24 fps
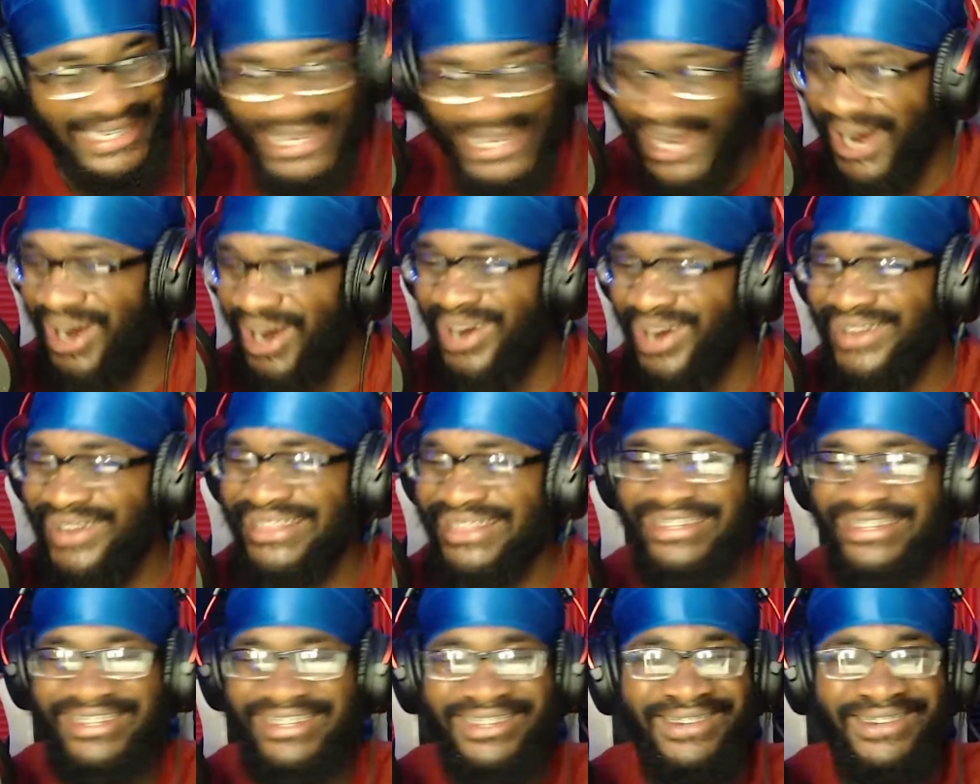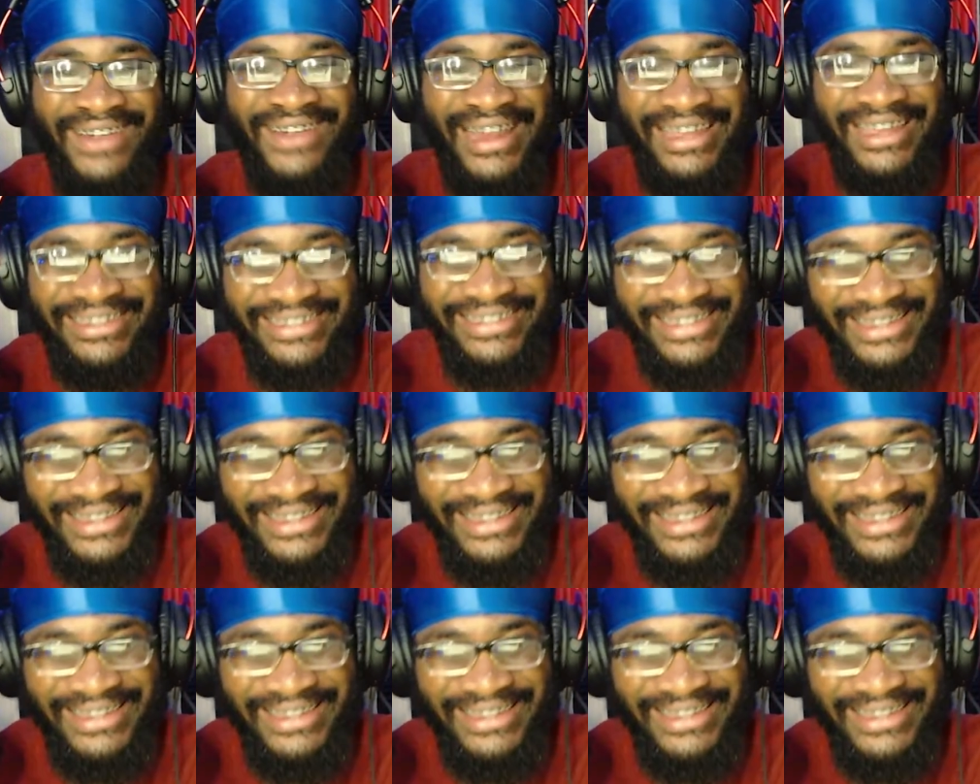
Oh, this is crazy!